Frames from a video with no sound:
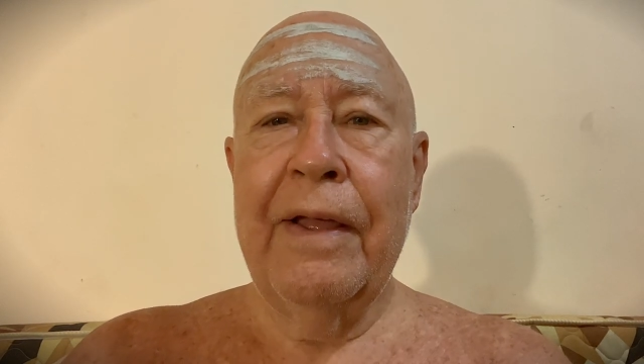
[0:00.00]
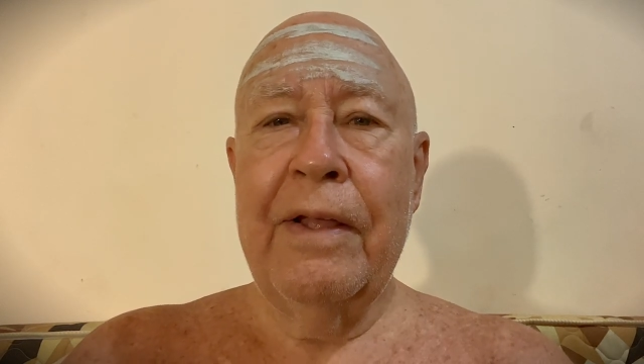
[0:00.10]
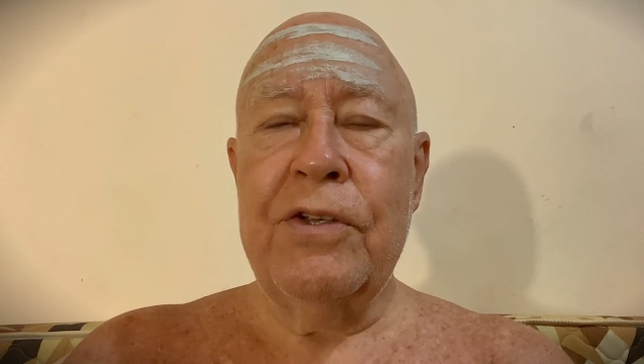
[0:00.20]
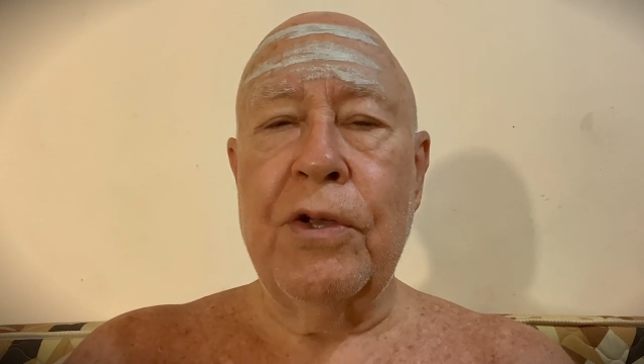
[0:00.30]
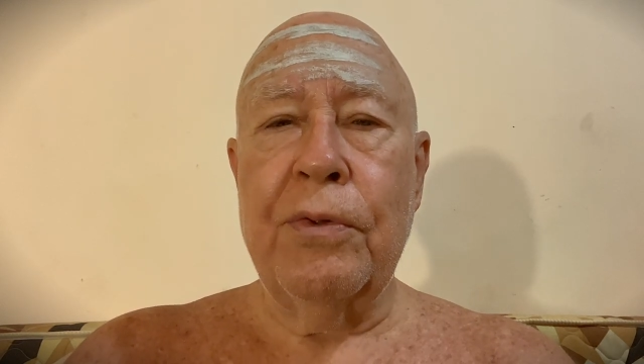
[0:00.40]

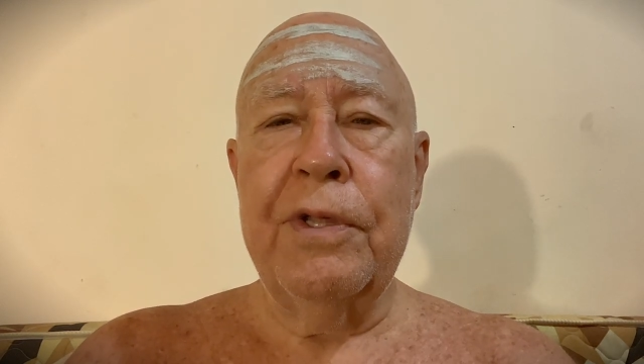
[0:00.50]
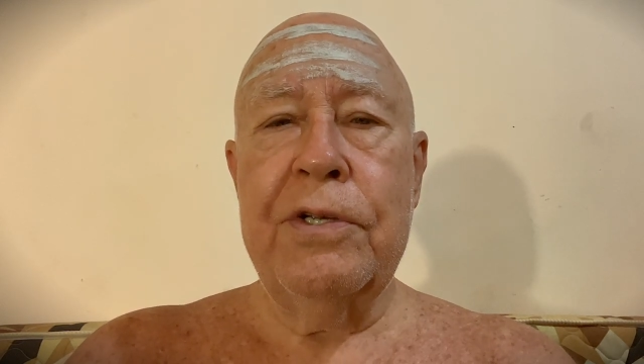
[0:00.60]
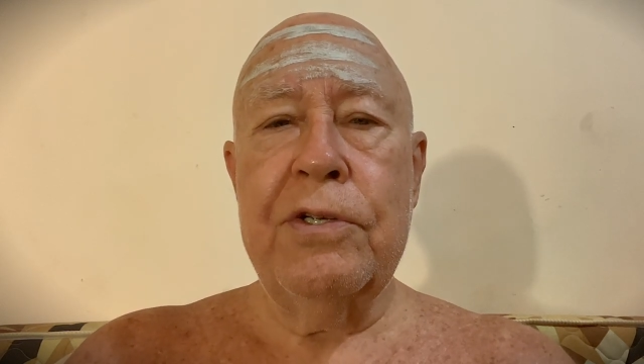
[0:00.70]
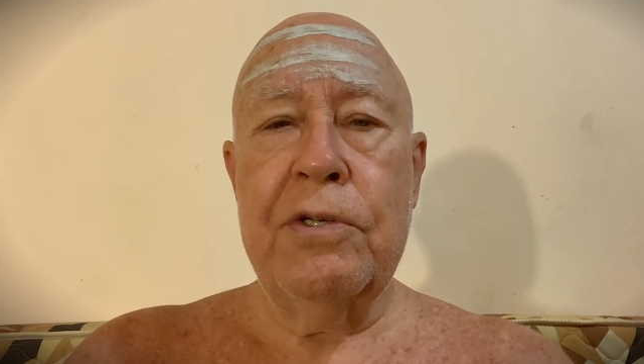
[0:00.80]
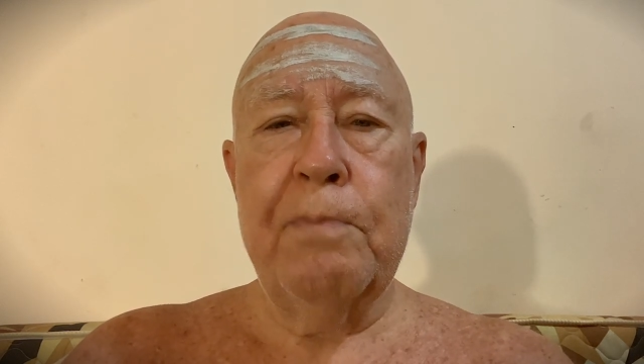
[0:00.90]
So,
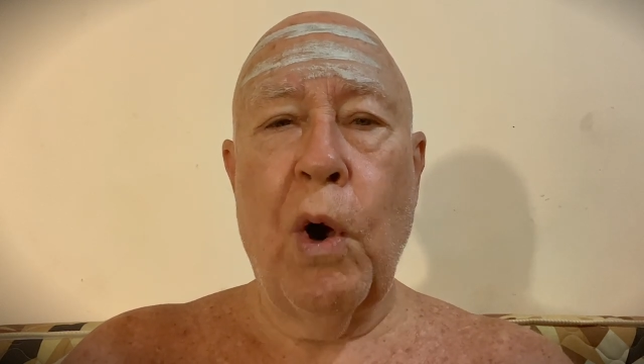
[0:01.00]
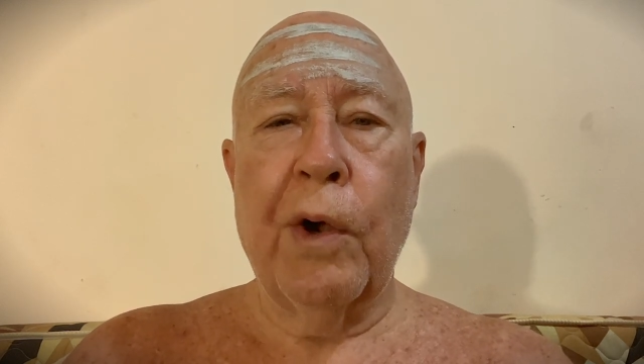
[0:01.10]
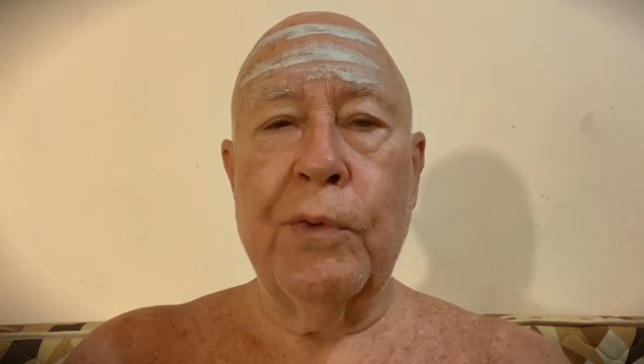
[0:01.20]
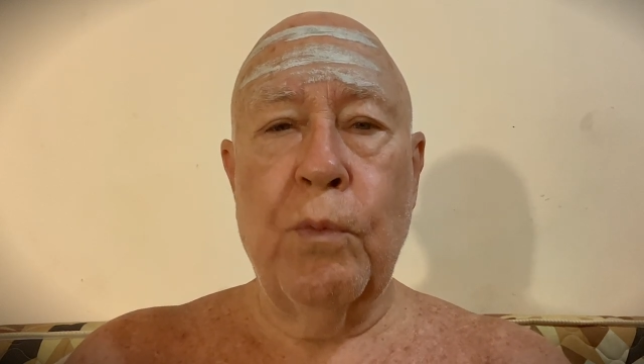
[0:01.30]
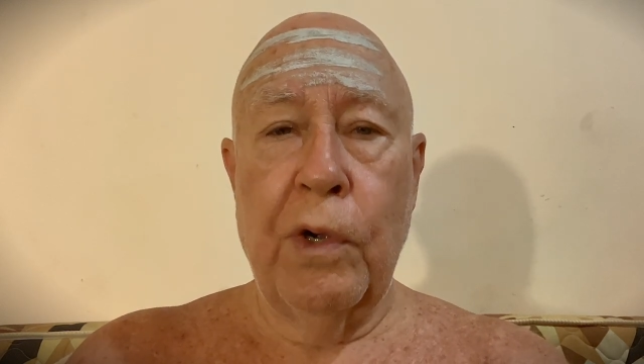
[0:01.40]
this is
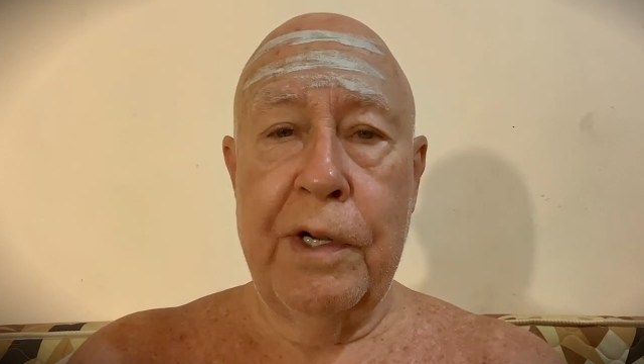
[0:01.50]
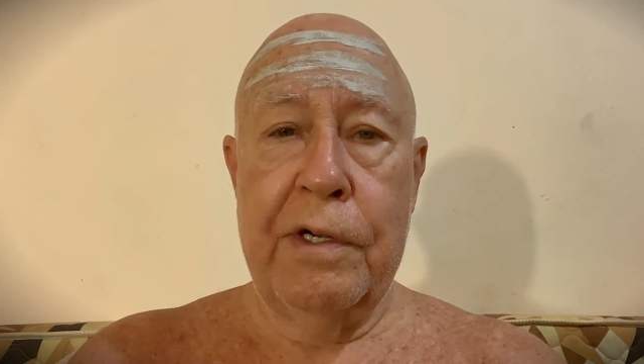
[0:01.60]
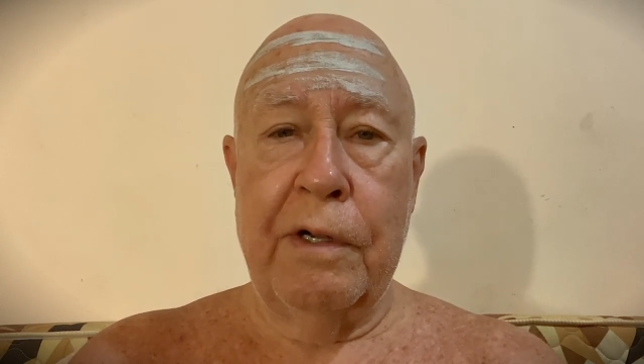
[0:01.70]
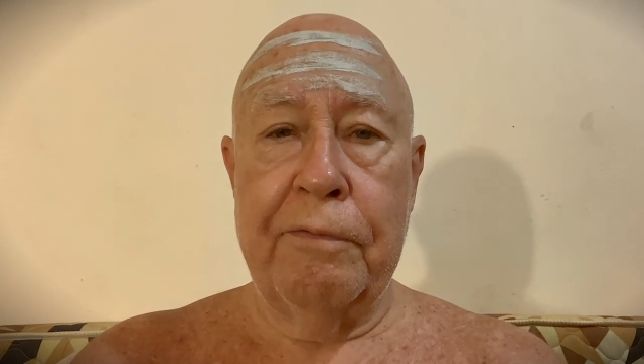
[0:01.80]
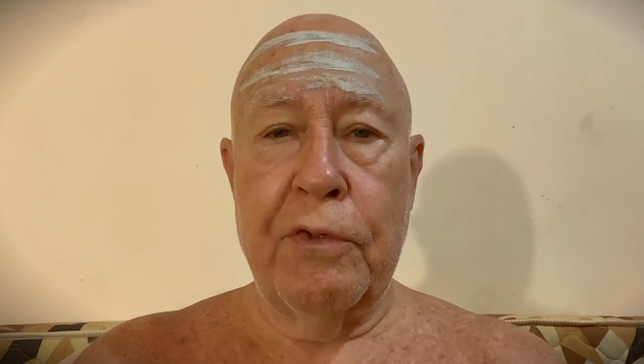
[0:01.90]
part
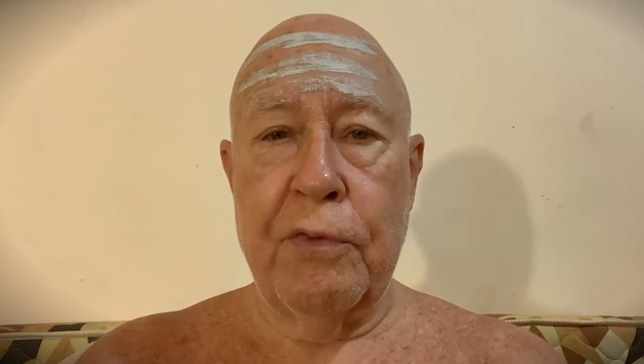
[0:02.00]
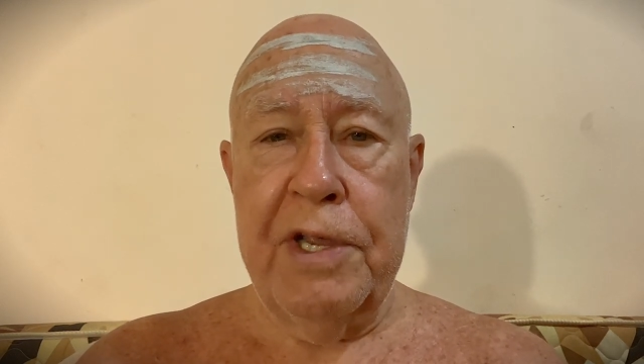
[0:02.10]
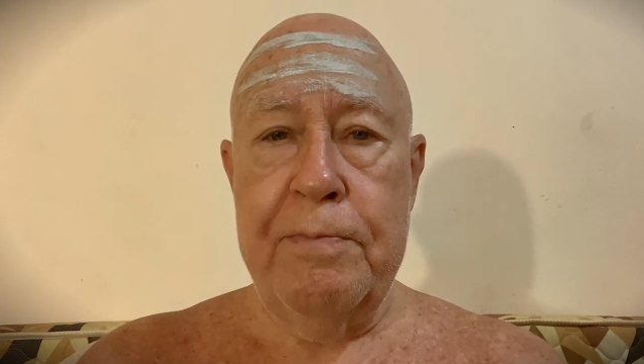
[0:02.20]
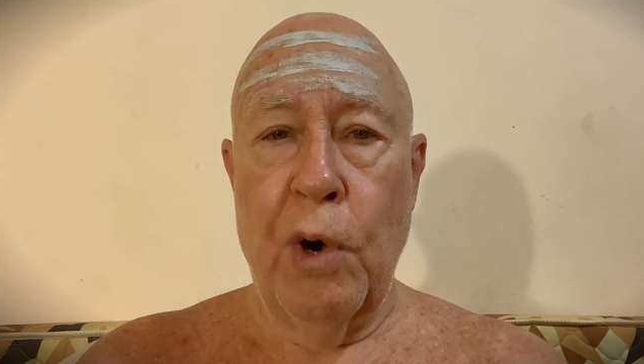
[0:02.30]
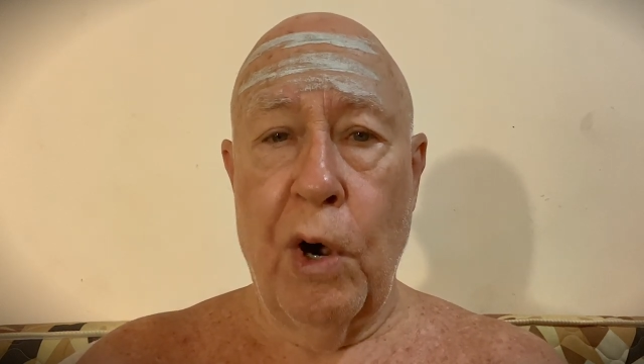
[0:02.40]
one of
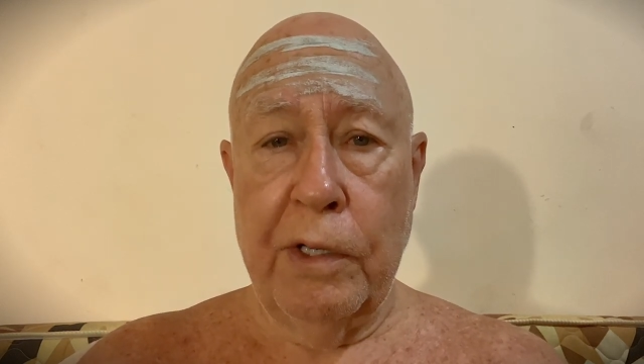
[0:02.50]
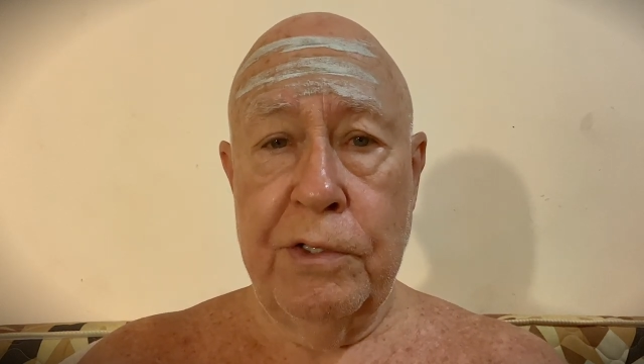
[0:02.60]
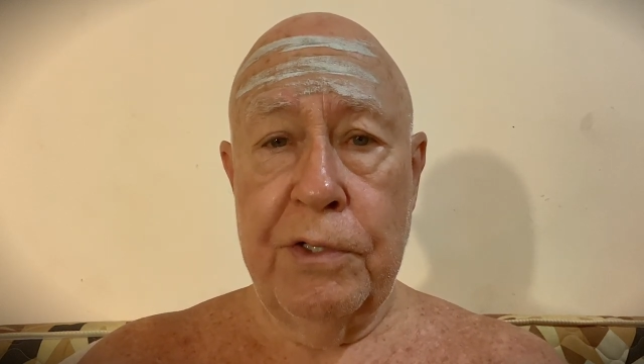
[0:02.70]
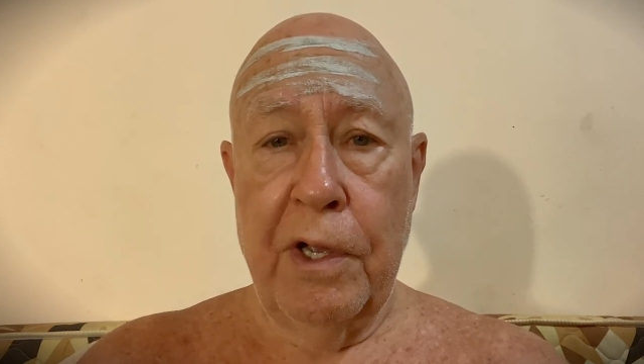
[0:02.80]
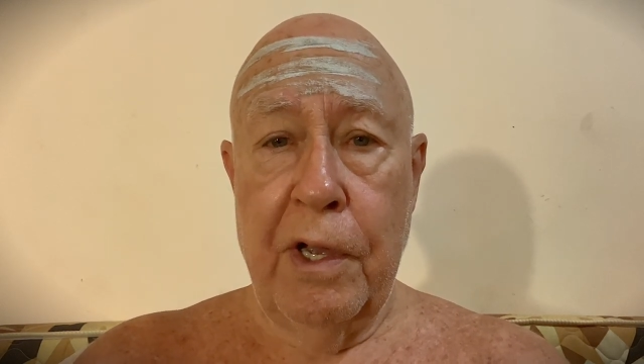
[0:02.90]
three
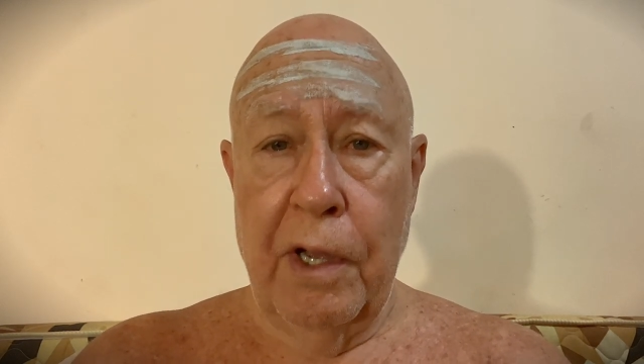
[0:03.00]
parts